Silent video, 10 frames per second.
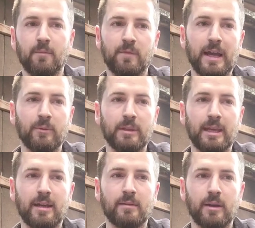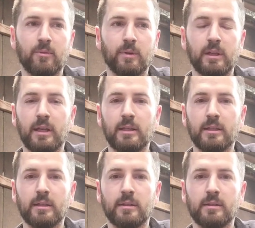fine with that. I would really like
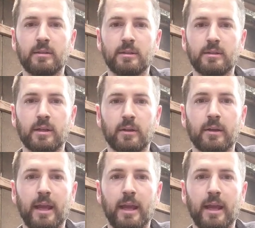to start